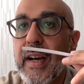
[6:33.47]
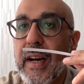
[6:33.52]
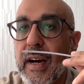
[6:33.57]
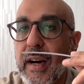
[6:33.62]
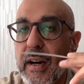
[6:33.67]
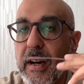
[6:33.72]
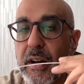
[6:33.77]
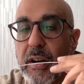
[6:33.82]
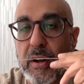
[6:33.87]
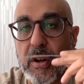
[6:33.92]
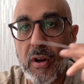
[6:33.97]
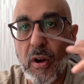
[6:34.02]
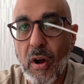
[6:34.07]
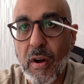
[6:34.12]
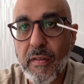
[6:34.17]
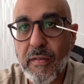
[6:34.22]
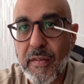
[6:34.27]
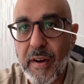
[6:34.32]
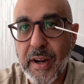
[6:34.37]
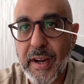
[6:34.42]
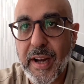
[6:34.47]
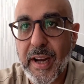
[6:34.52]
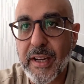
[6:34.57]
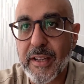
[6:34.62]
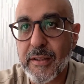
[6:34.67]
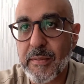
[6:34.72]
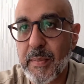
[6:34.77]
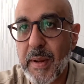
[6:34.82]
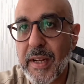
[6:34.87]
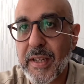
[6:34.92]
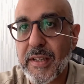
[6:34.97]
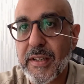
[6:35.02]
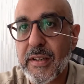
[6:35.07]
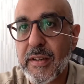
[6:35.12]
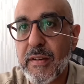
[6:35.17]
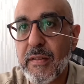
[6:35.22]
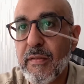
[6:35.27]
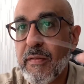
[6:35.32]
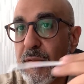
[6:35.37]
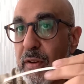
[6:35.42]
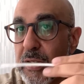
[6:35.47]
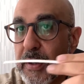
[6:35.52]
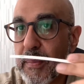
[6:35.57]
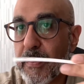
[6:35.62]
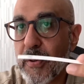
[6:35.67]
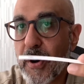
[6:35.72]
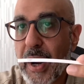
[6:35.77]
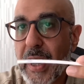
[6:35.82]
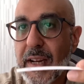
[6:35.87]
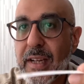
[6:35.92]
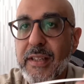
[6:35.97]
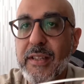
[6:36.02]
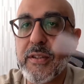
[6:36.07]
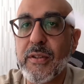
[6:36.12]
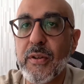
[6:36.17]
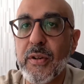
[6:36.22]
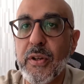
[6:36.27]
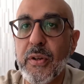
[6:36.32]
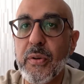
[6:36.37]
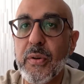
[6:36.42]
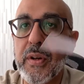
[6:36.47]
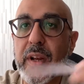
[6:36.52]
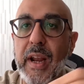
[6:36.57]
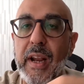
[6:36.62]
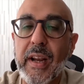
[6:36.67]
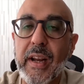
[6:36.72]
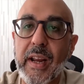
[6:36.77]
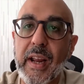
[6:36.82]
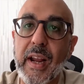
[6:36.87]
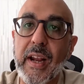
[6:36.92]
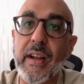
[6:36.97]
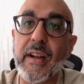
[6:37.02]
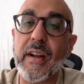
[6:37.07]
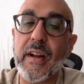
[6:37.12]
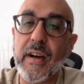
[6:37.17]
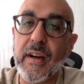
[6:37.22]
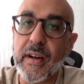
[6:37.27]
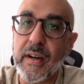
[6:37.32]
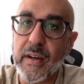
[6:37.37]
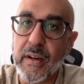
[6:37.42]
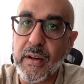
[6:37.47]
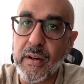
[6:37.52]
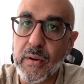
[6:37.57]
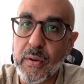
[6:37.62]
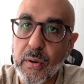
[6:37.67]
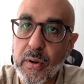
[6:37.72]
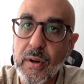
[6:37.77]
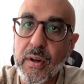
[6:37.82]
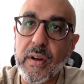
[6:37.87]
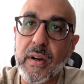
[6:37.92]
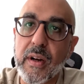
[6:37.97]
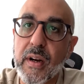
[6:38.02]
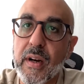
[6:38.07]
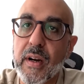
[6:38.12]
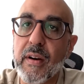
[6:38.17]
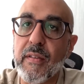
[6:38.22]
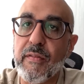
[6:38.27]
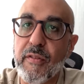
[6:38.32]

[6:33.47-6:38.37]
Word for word: uh, not very expensive for the price so you can get a good uh,